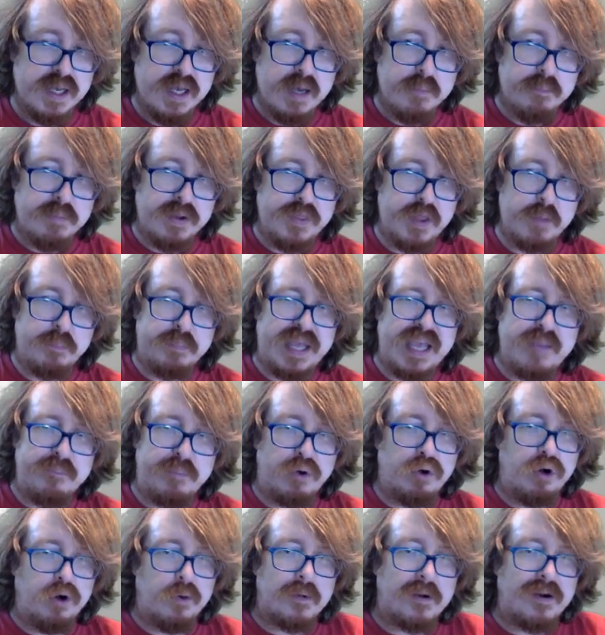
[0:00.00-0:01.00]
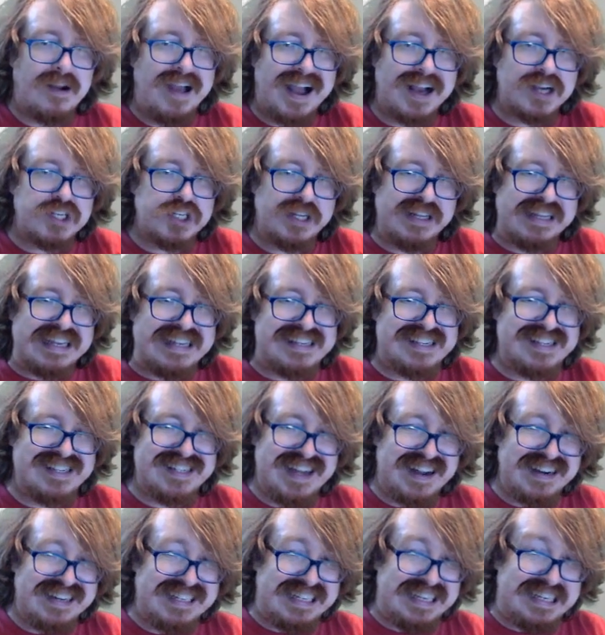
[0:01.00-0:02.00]
But the people who were actually
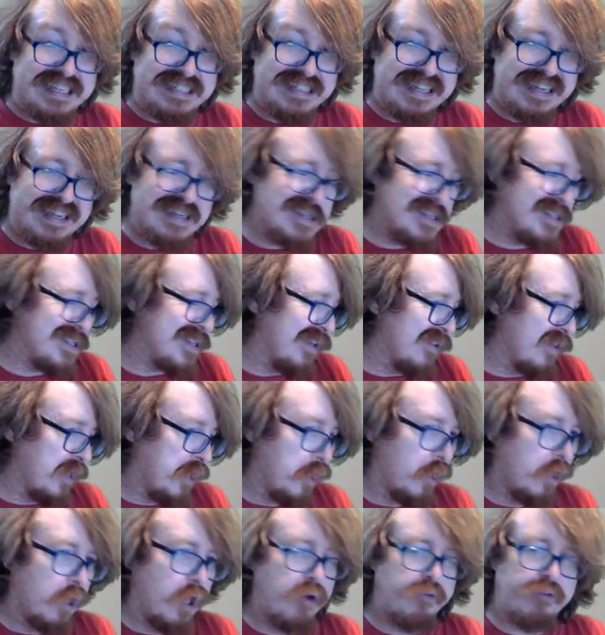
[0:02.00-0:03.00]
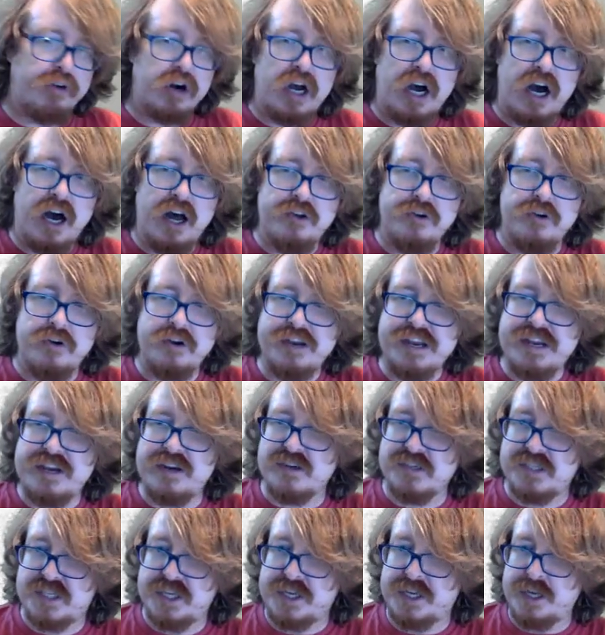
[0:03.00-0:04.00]
studying this a little over 100
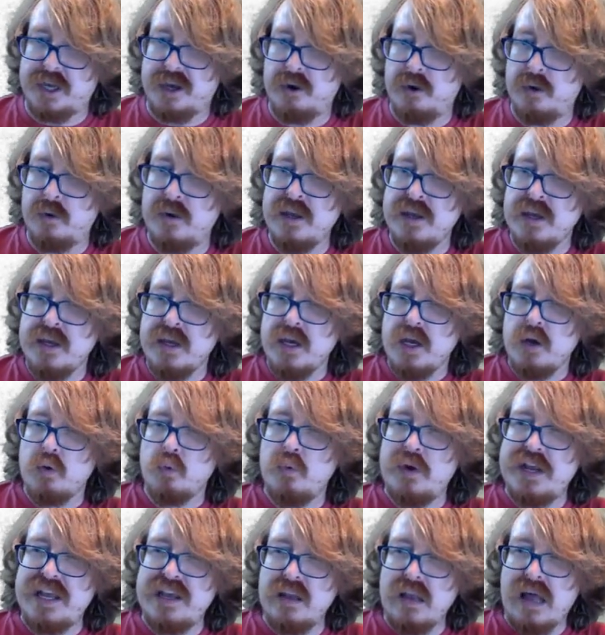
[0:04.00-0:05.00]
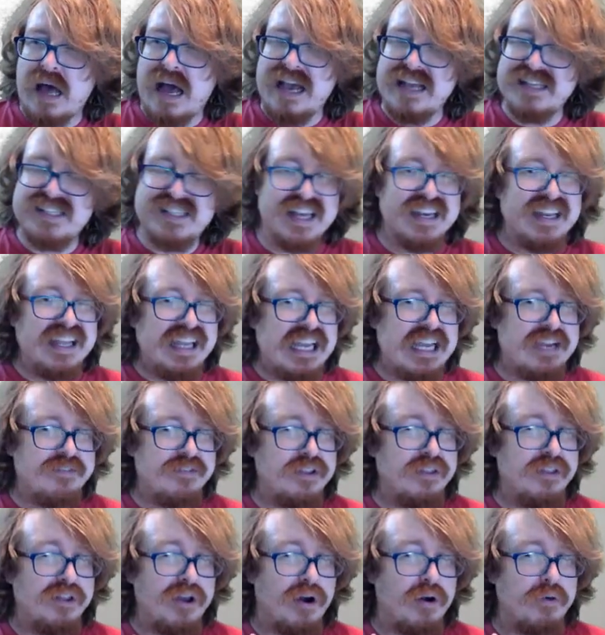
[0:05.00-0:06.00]
years ago realized that
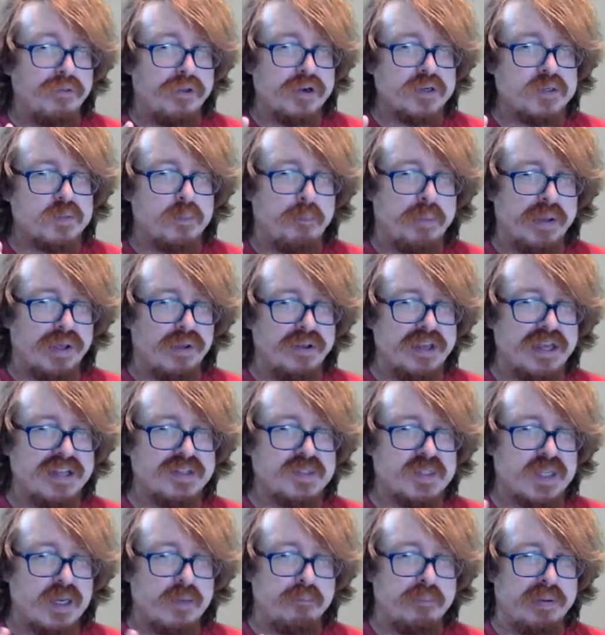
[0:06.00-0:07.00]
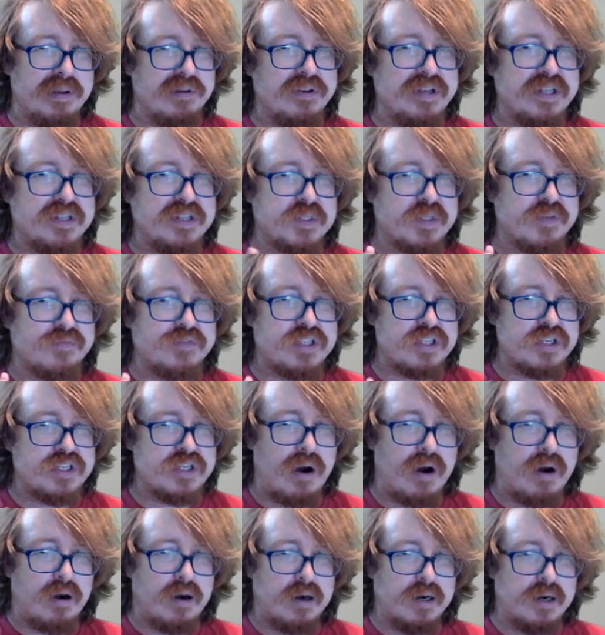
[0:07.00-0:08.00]
even though there's billions and billions of
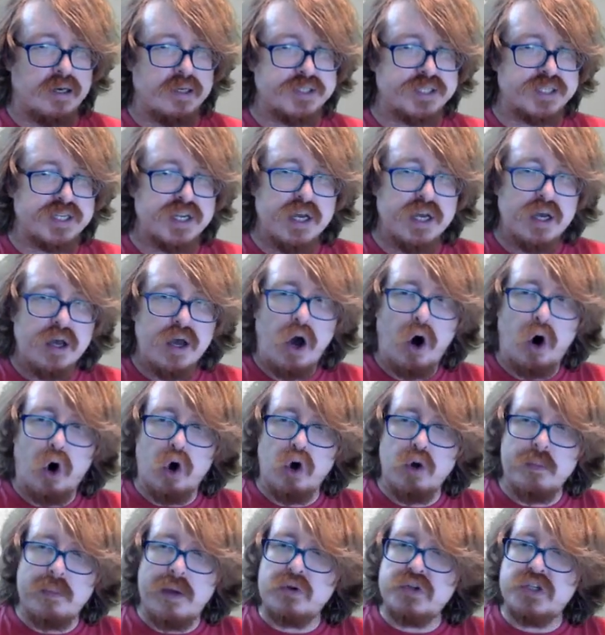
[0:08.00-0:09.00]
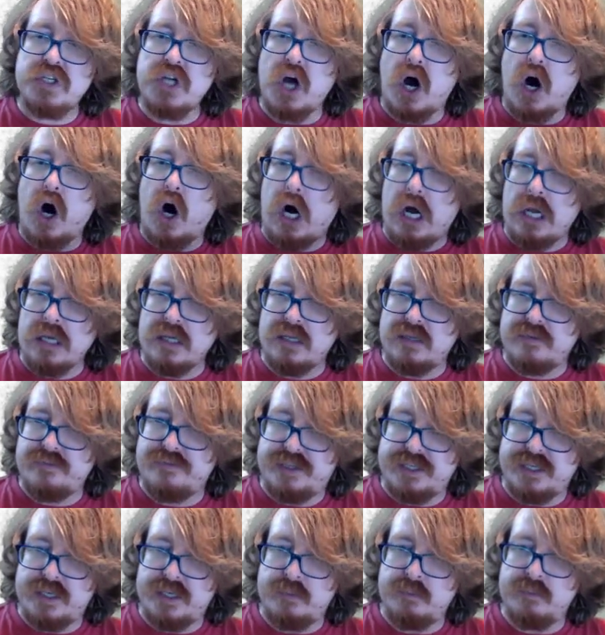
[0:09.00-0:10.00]
stars, almost all of
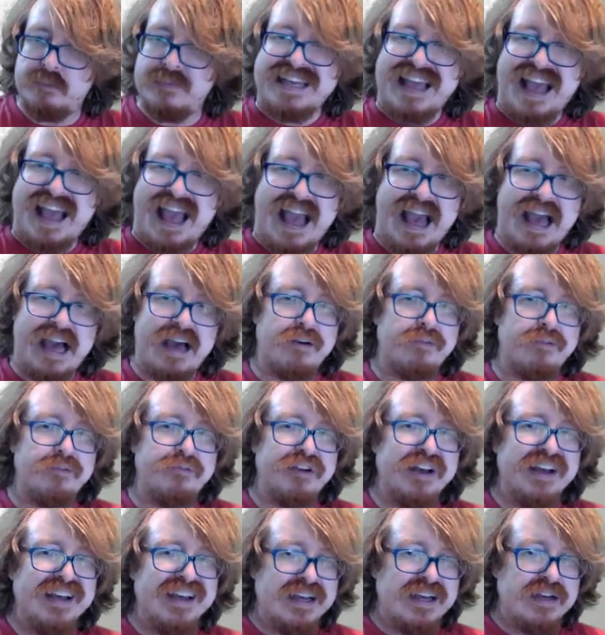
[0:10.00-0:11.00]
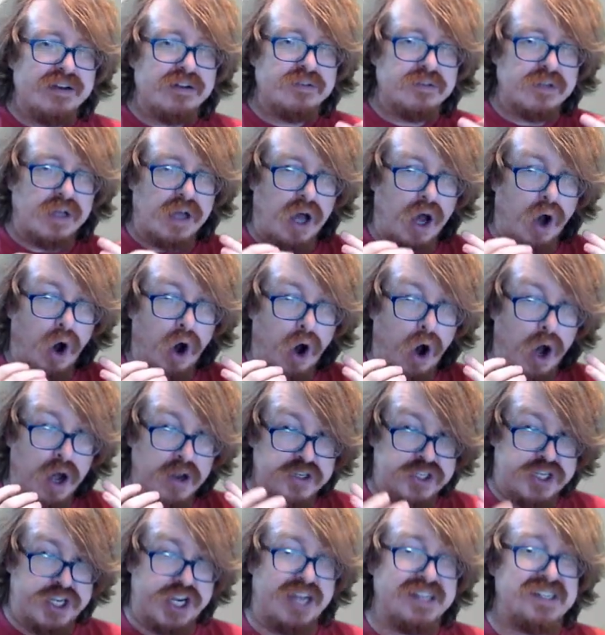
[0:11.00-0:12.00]
them have
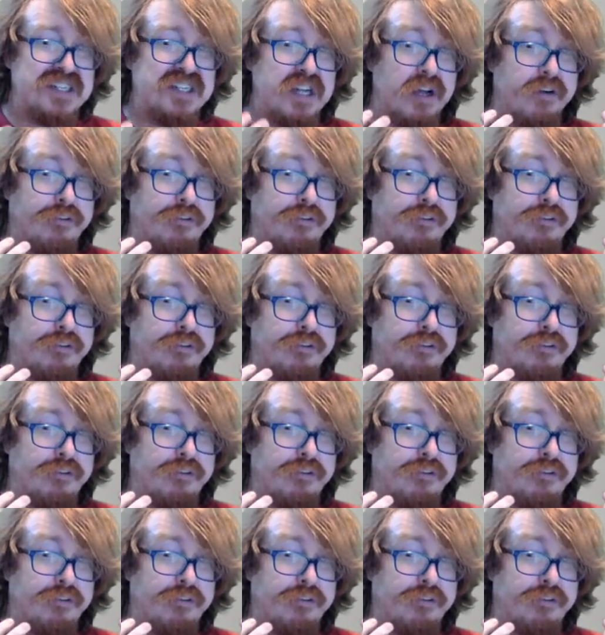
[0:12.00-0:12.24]
just a